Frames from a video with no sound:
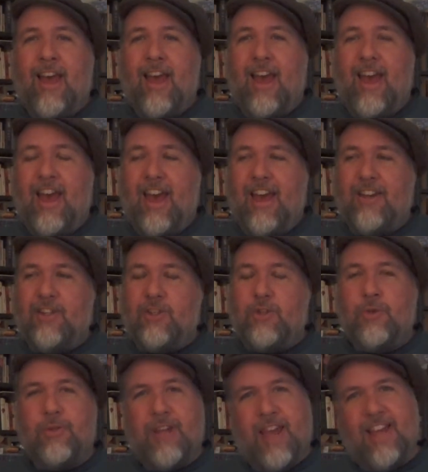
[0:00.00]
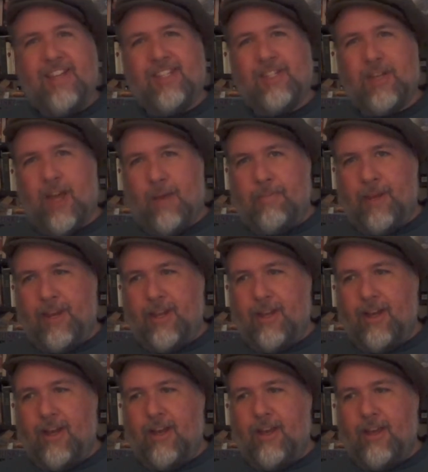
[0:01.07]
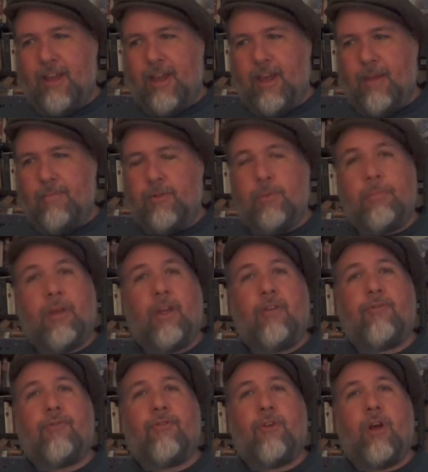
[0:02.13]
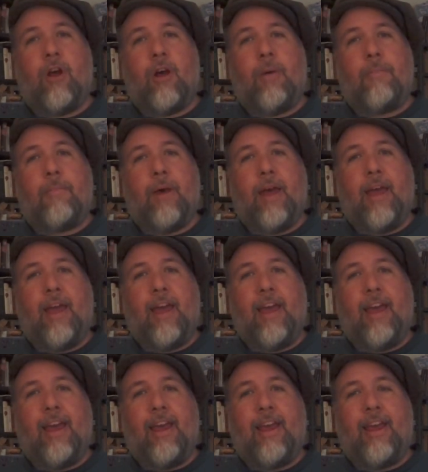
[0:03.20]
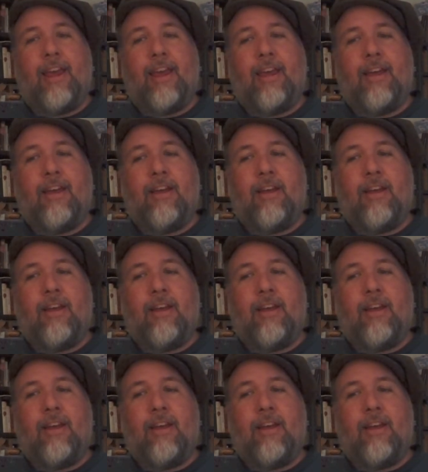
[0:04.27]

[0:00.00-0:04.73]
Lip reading: and today's topic came to me from a